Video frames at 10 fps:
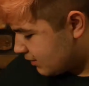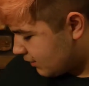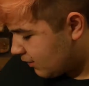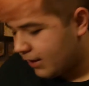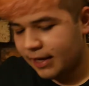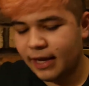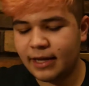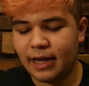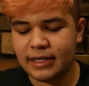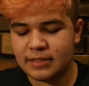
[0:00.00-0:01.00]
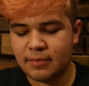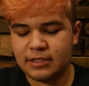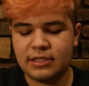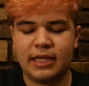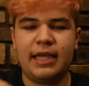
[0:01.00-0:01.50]
Okay, I got as much
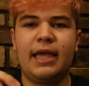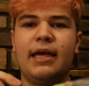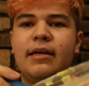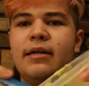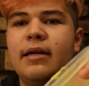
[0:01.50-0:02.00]
as I can.